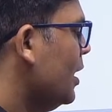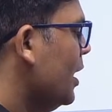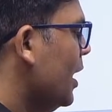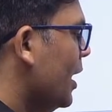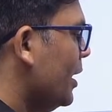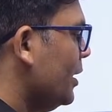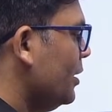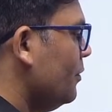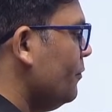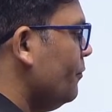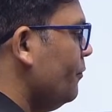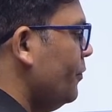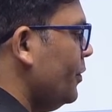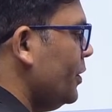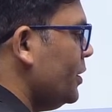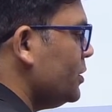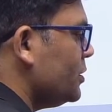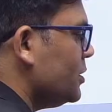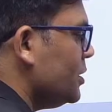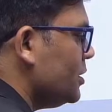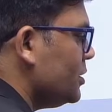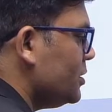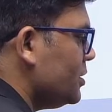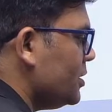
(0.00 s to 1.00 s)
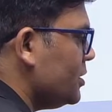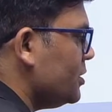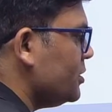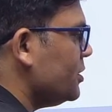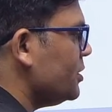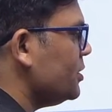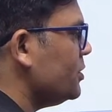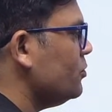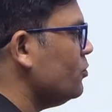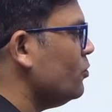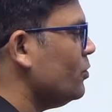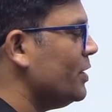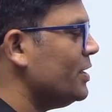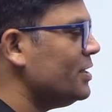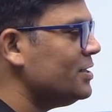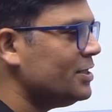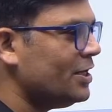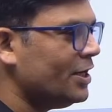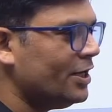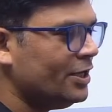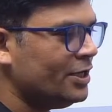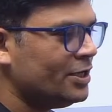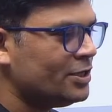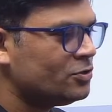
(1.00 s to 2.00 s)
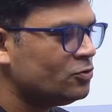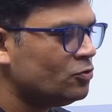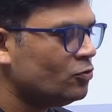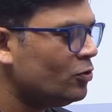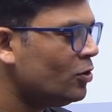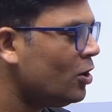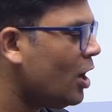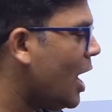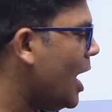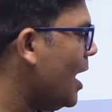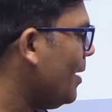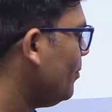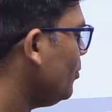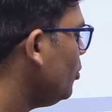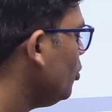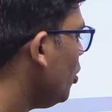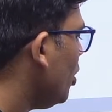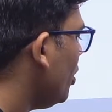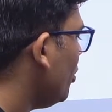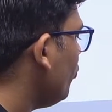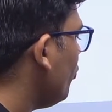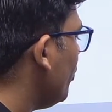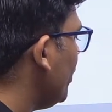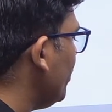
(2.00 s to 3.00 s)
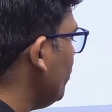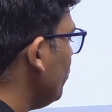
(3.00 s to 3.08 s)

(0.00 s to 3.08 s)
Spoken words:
and the fixed distance is known as radius. So I'm not going to